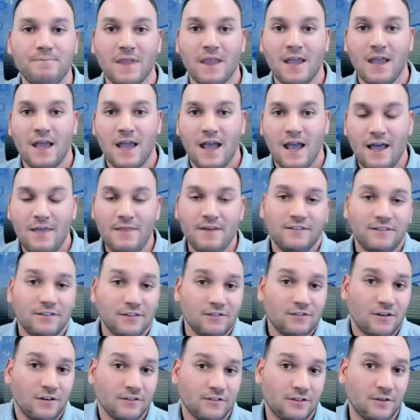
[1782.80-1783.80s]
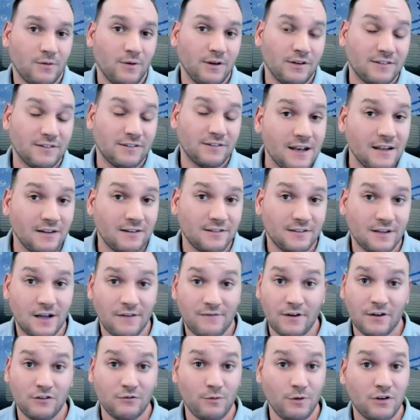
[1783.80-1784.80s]
And this is also exciting stuff,
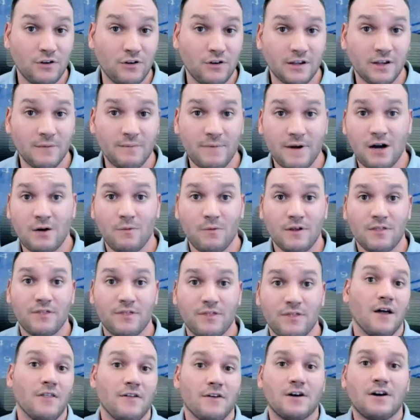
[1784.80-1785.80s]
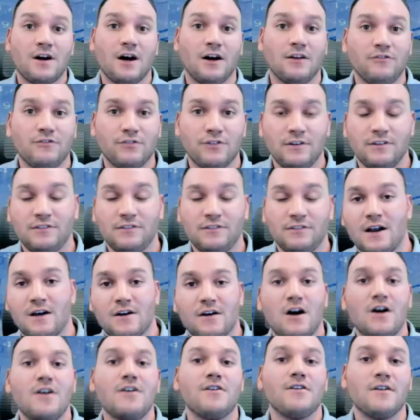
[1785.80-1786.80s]
as we talked about, with other countries that are
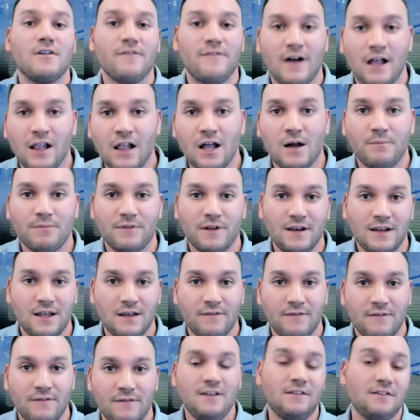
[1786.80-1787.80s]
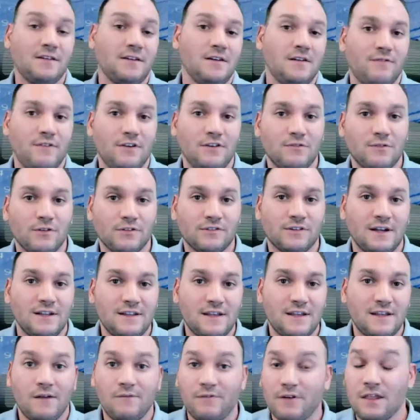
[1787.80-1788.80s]
underdeveloped and giving these individuals
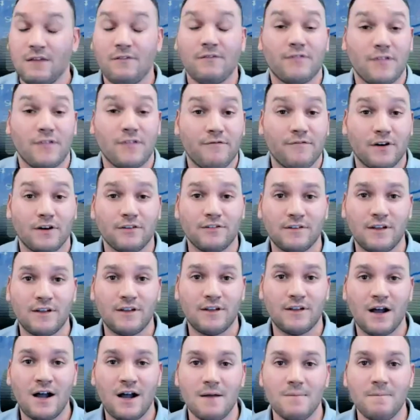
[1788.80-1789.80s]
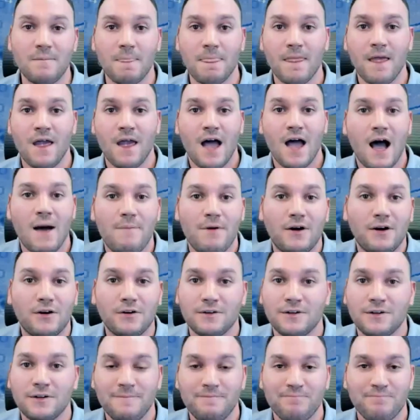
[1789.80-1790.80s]
identity for the first time. How about
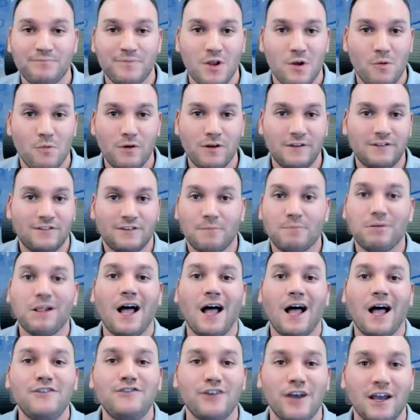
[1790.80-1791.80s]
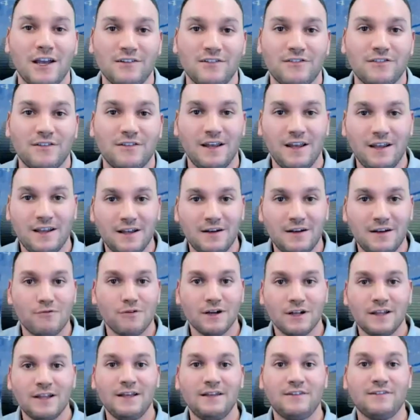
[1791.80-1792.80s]
with supply chains? They can
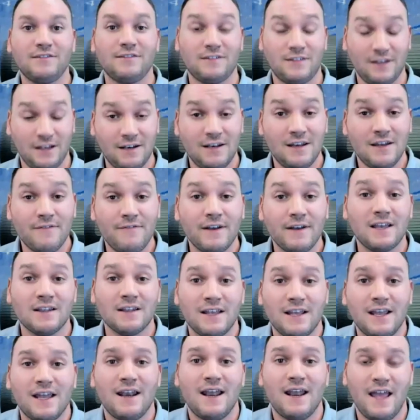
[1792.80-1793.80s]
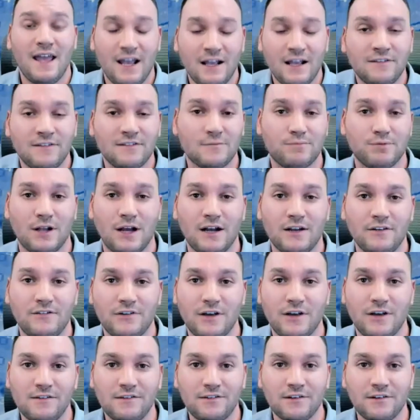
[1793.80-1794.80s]
really significantly enhance supply
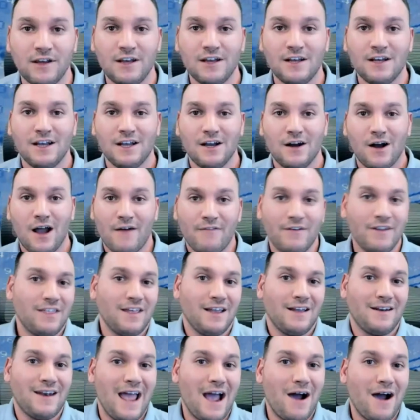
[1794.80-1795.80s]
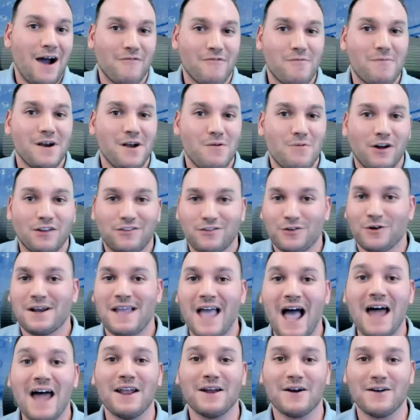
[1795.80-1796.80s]
chains. Everything now, everybody wants
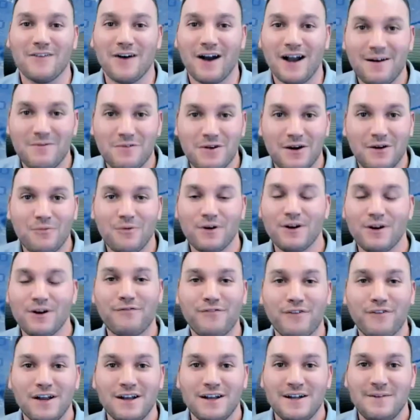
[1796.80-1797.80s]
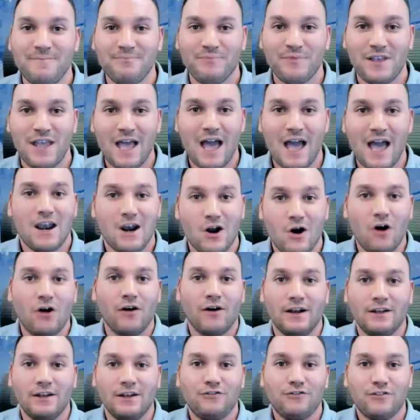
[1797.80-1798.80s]
organic, right? Well, what if you had an
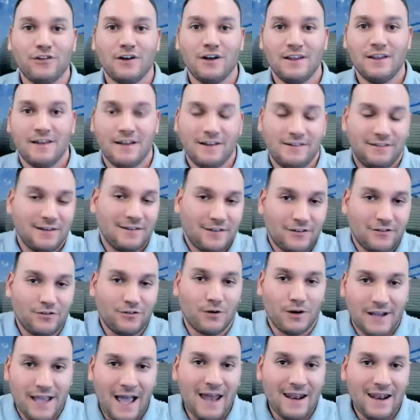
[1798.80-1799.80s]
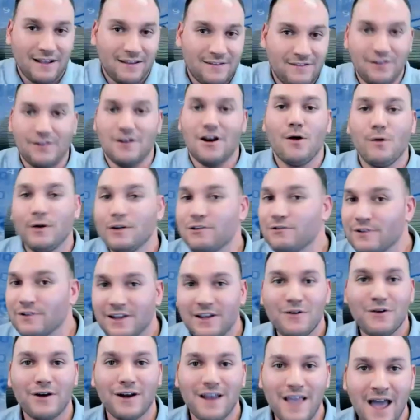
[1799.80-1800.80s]
orange that says it's organic? Do you know it's really
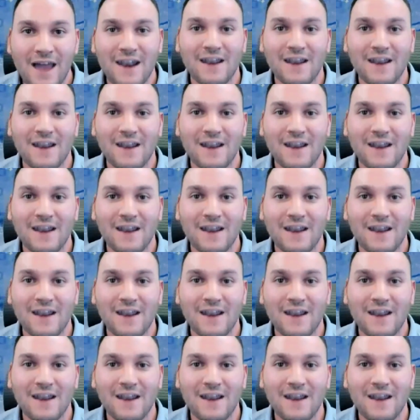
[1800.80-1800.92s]
organic?